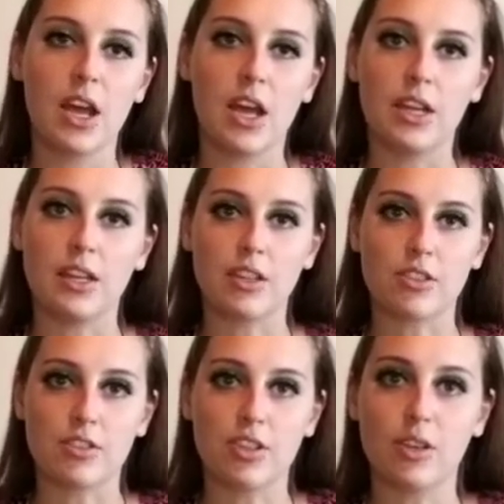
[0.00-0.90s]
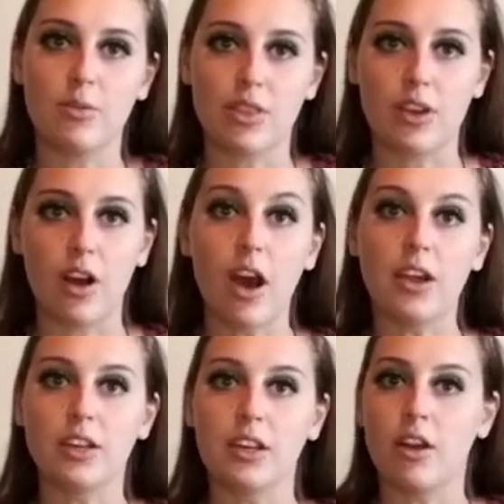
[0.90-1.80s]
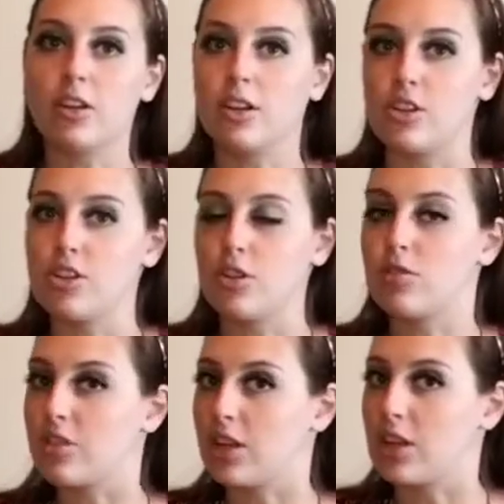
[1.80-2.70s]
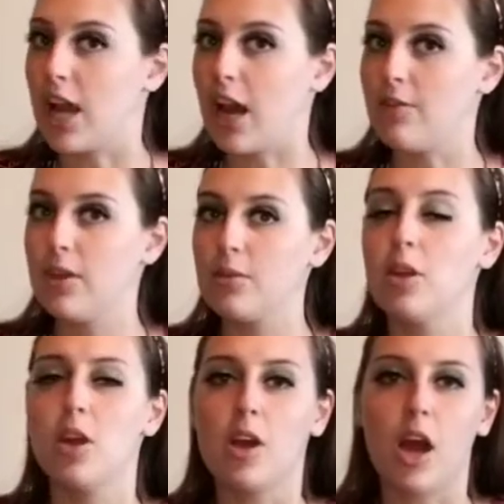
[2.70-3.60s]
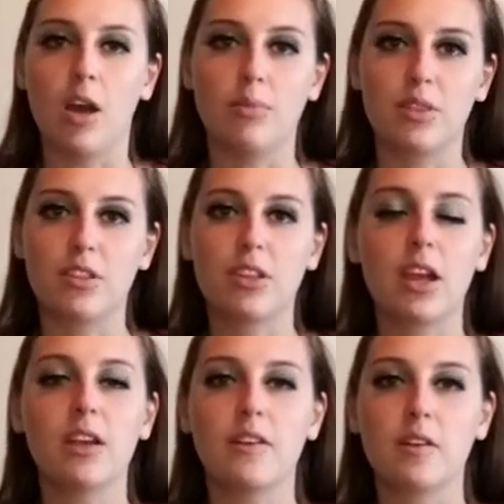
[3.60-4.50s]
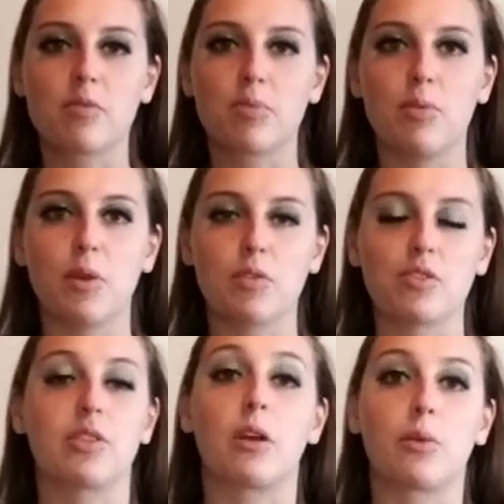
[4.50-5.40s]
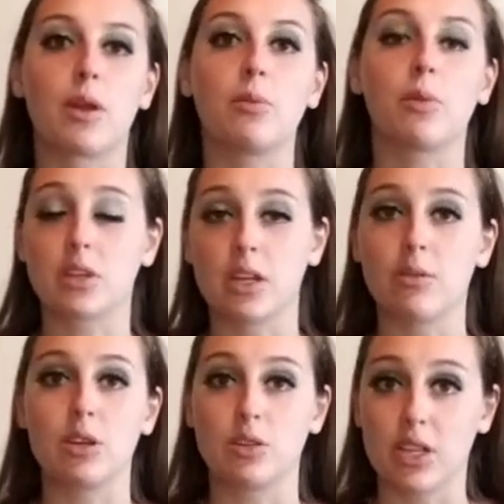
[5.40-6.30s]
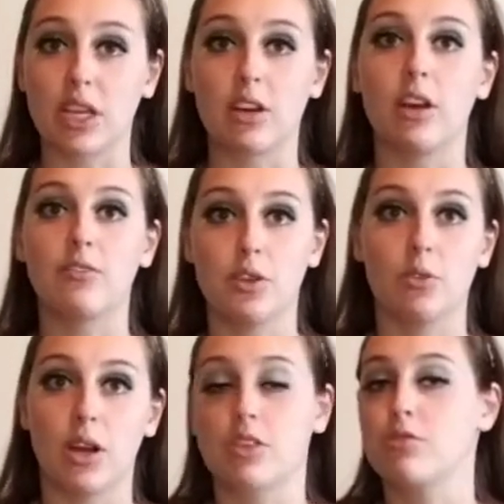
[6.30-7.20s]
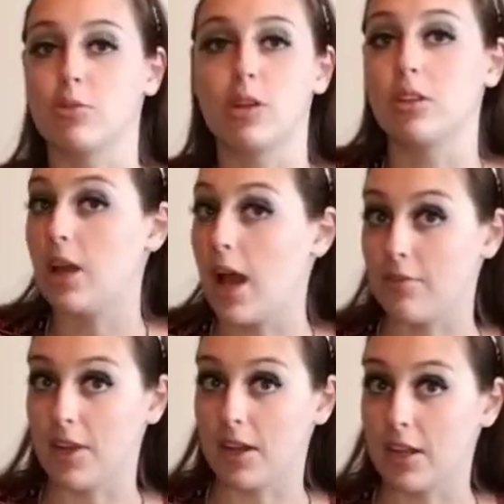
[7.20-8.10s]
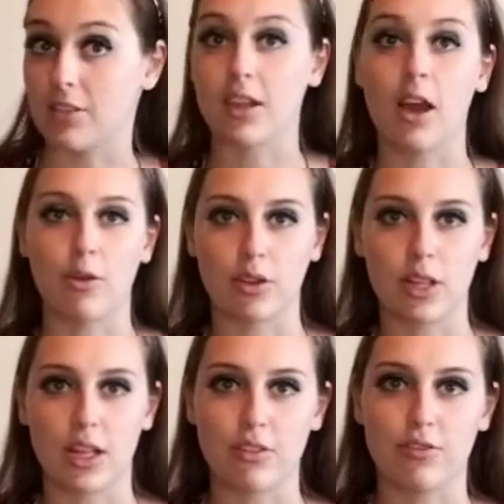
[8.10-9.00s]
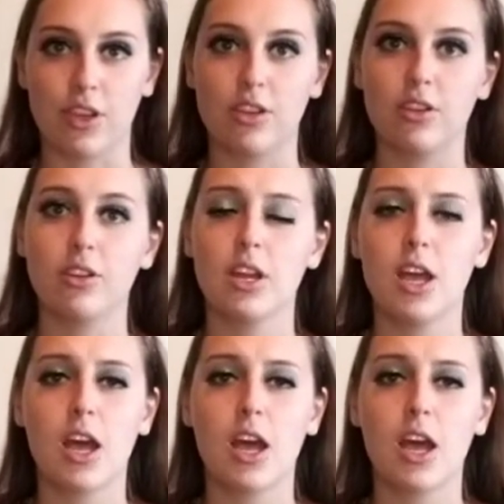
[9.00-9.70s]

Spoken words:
And as you see with it on, it already shows that you have it. But this kind of helps promote, so that way one day when you take it off, you'll have that nice hourglass figure.